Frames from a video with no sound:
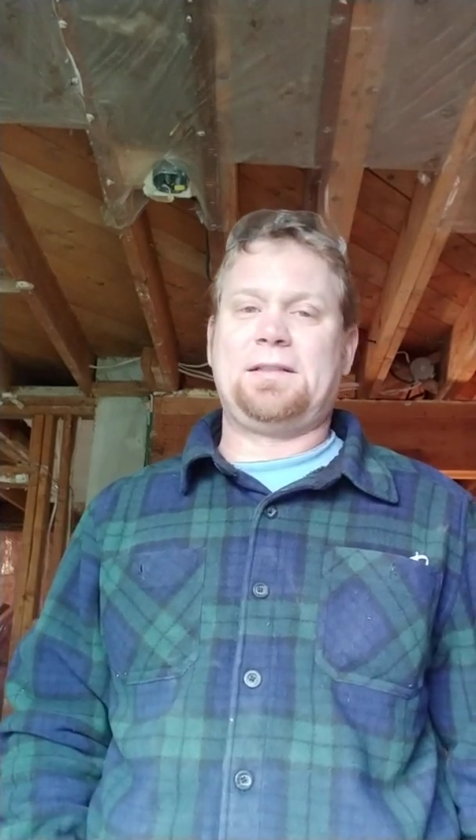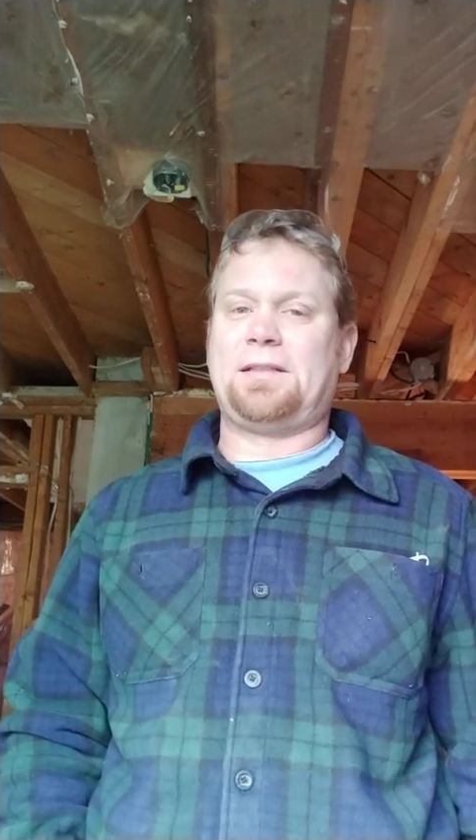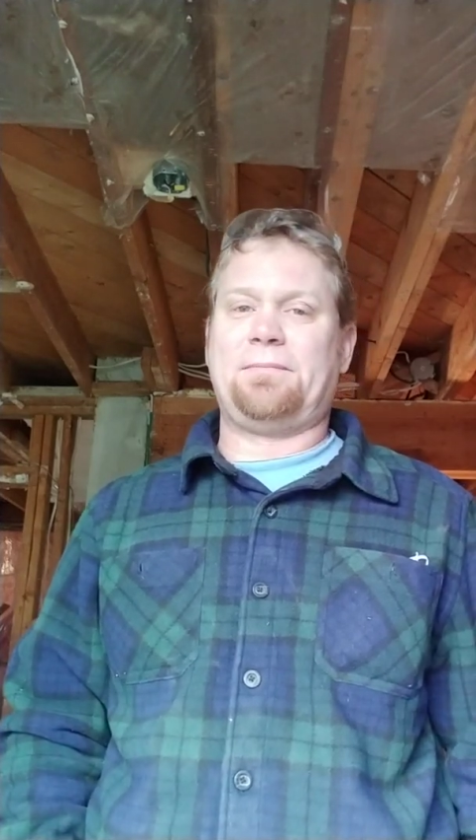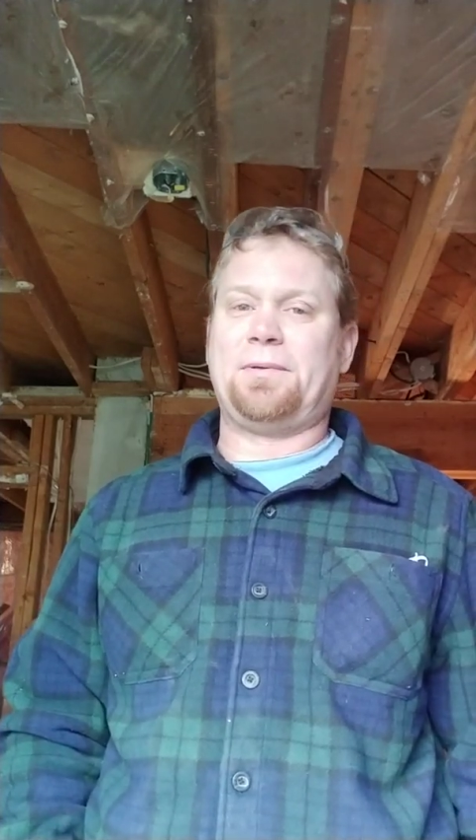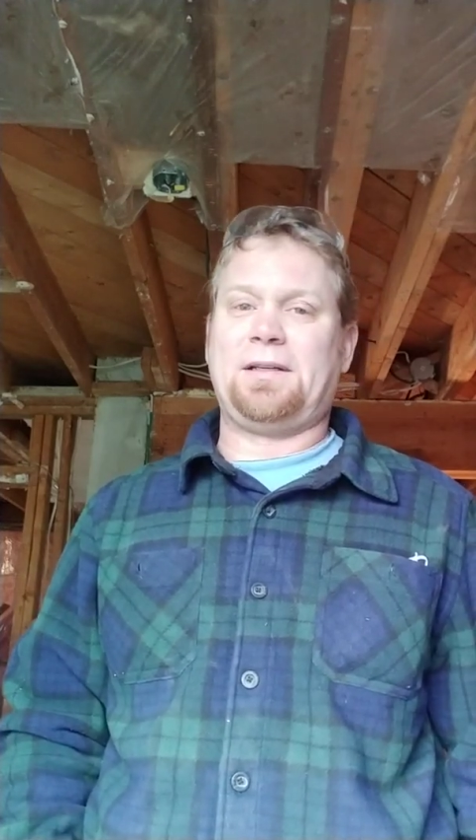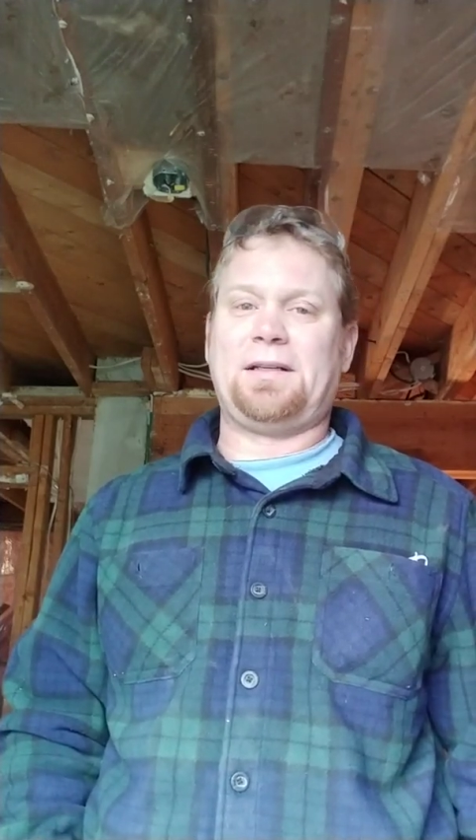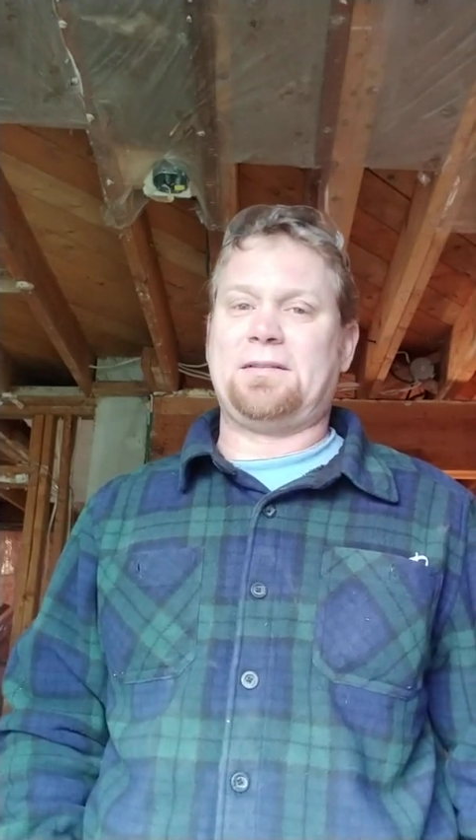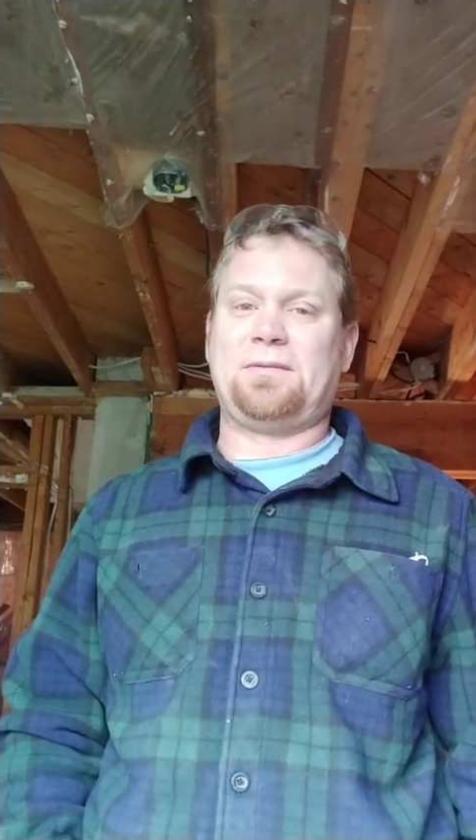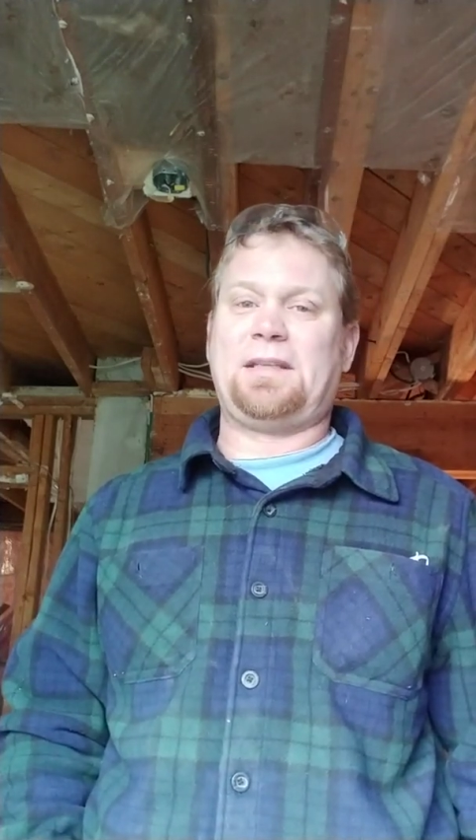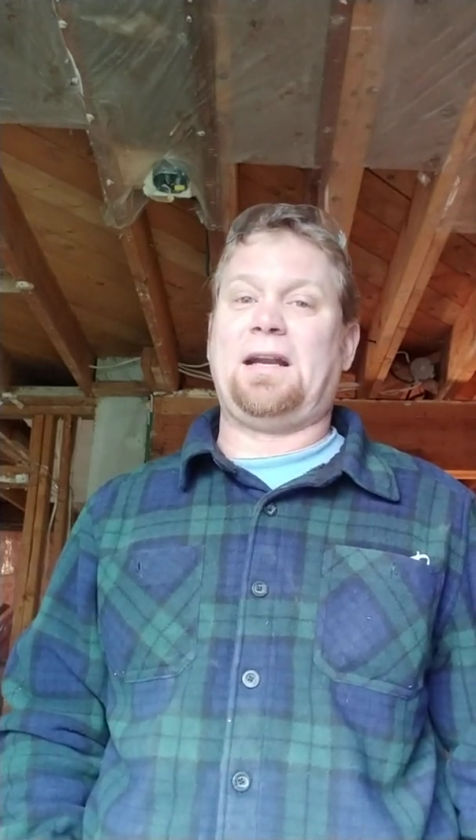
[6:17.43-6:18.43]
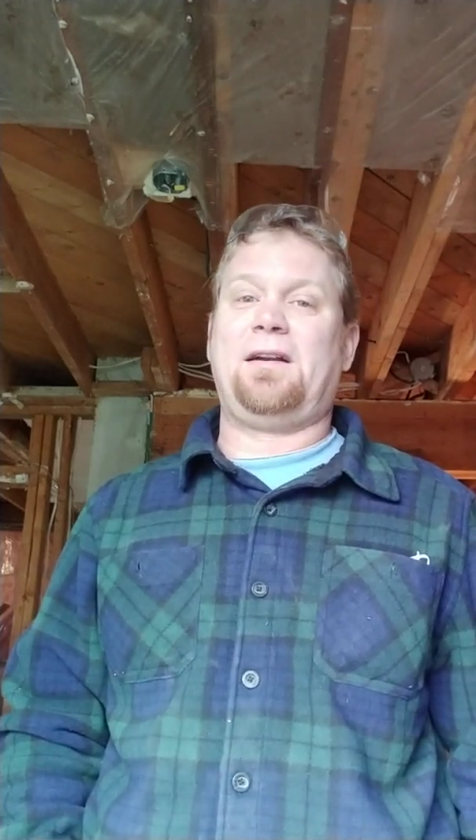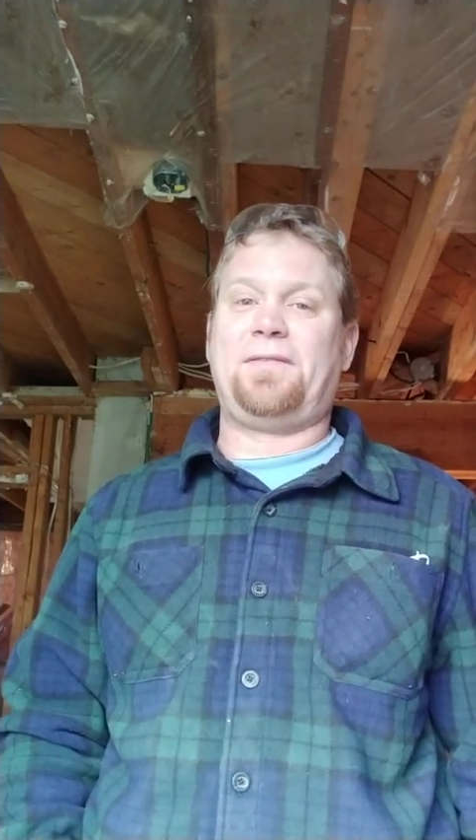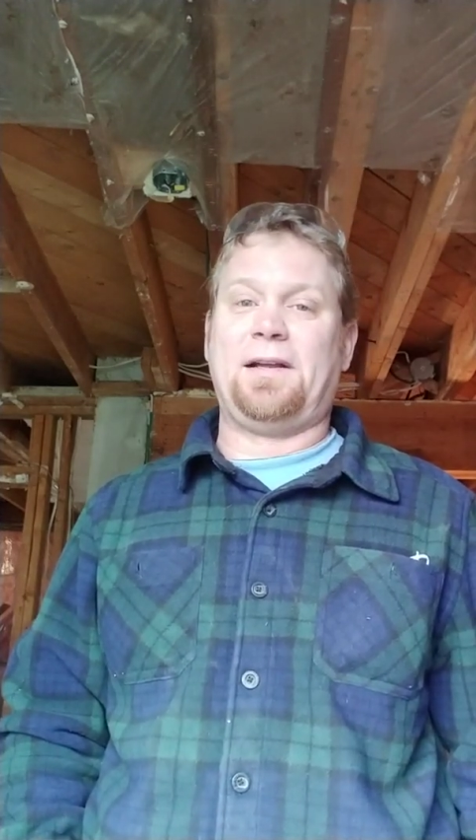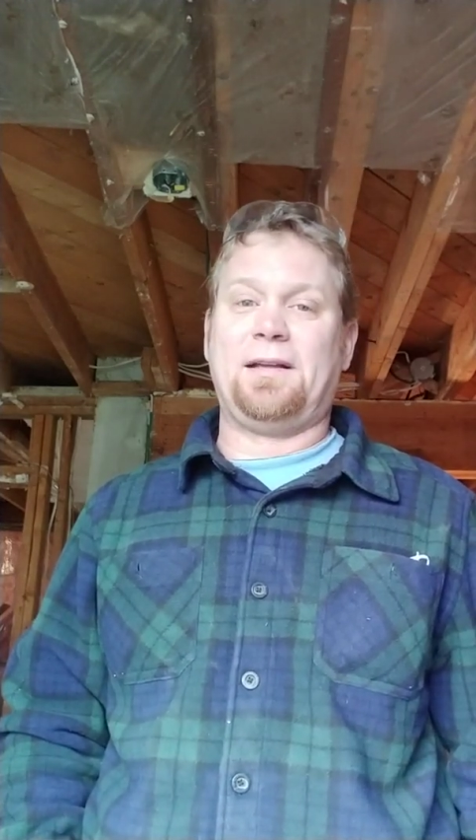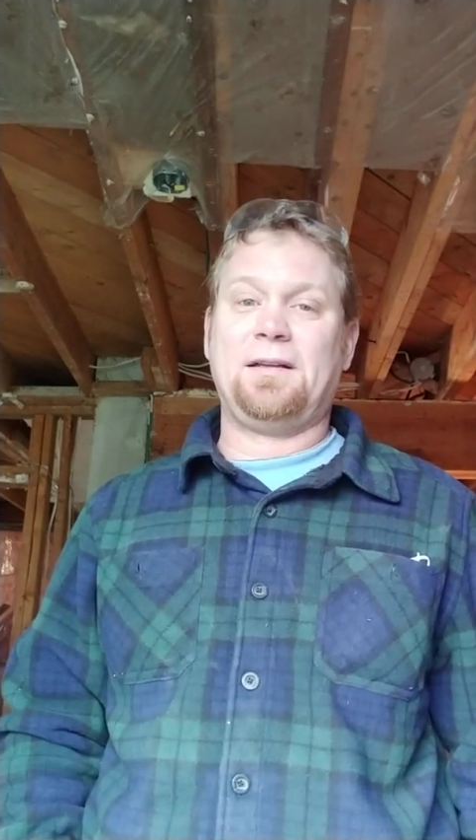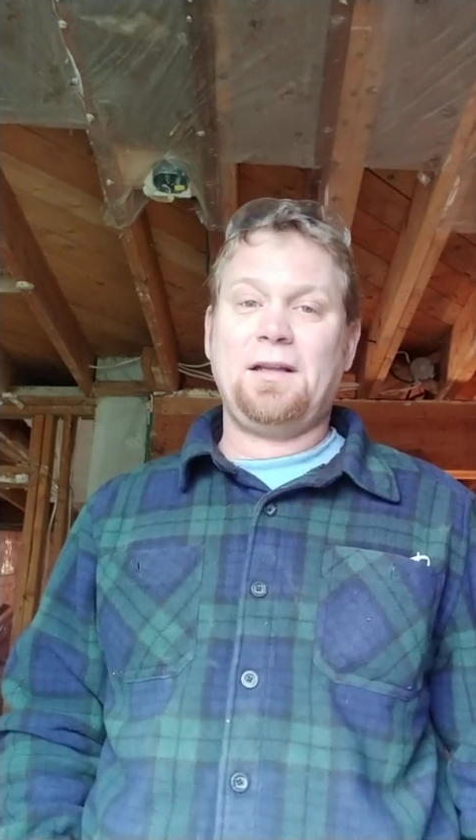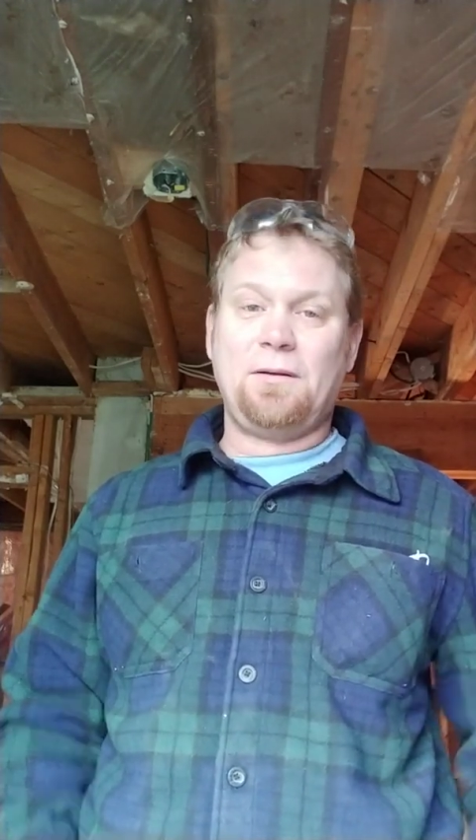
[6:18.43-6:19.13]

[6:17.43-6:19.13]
at some point because it was terrifying.